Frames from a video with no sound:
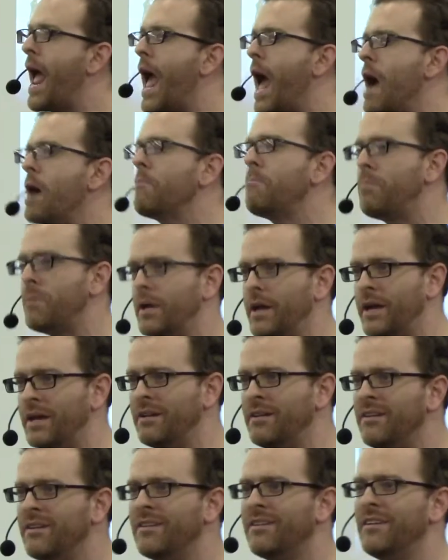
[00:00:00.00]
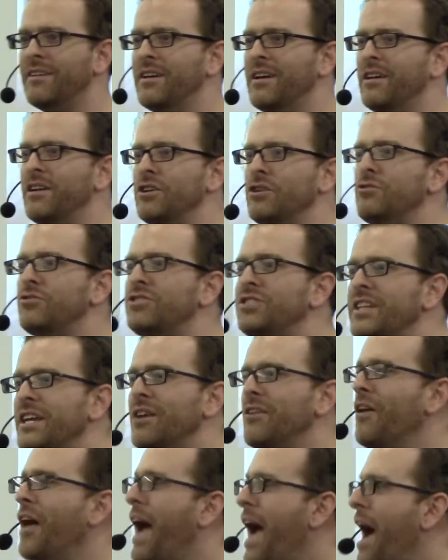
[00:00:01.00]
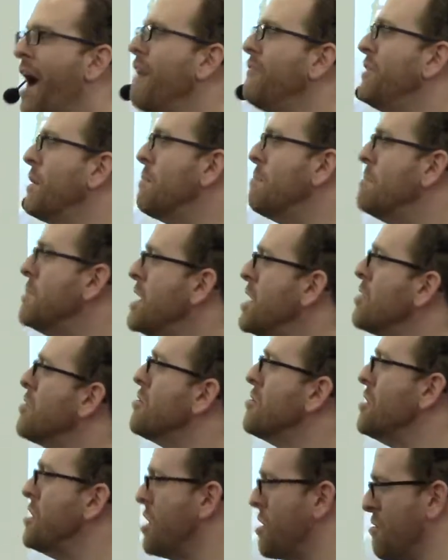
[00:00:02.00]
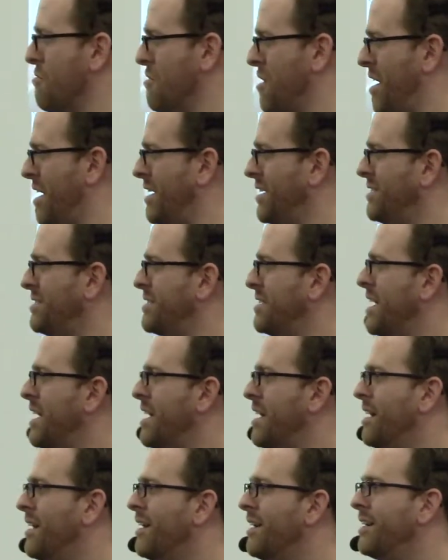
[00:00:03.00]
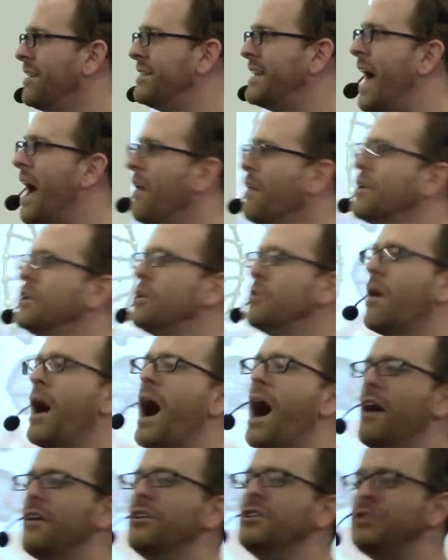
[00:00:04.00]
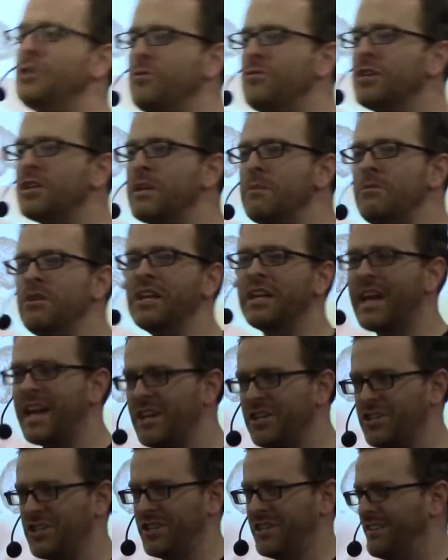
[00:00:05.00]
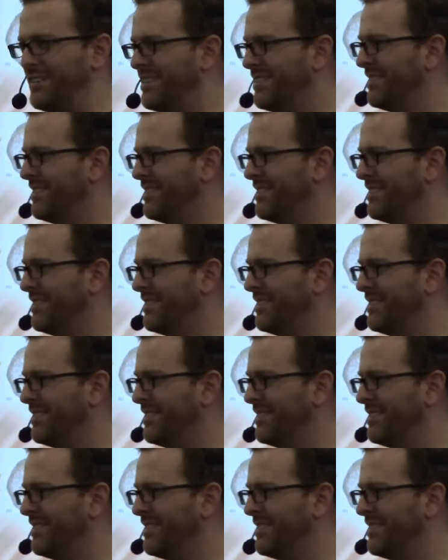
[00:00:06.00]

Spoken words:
happen, you still have the mirror neurons telling you how to do the communication.